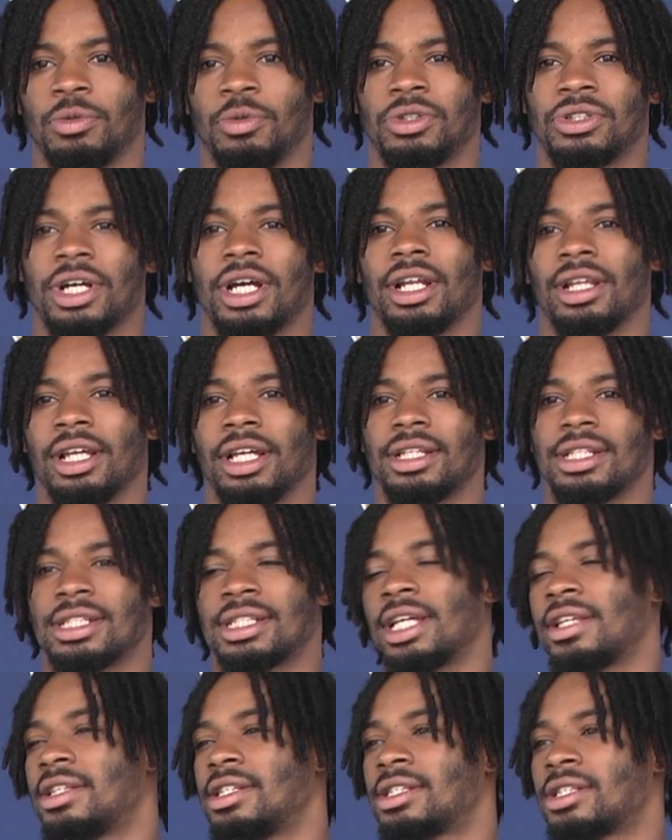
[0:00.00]
we try to let the
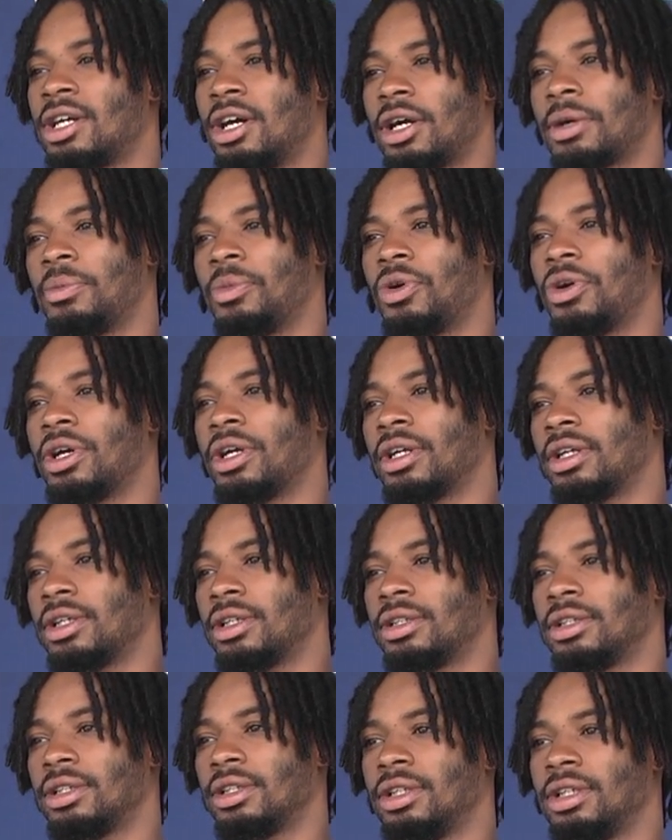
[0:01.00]
safeties talk more.
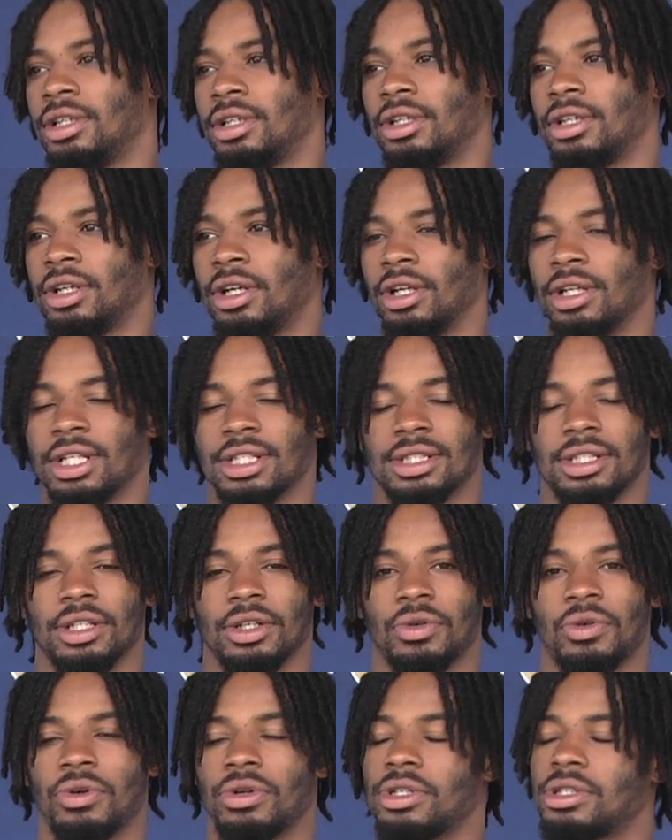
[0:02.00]
Or less in
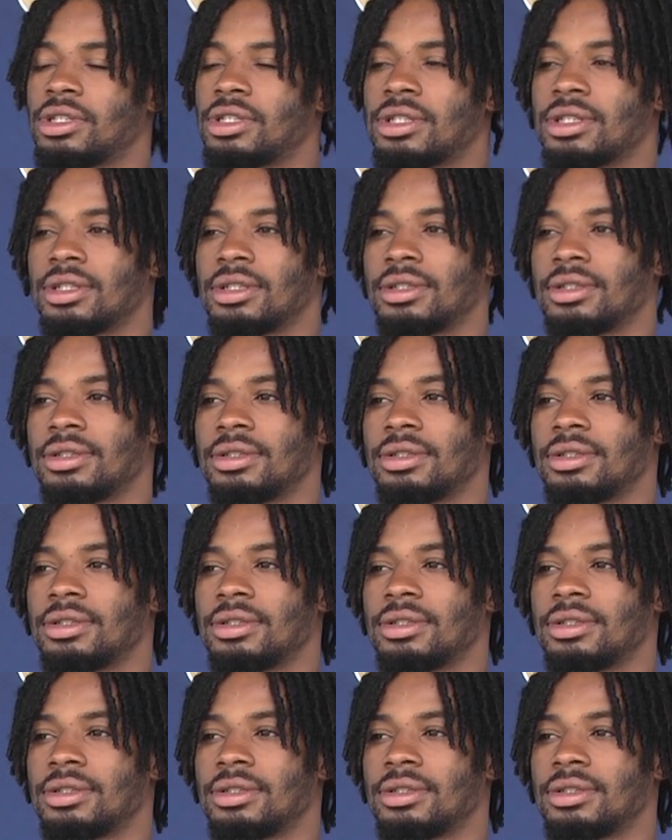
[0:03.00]
the corners.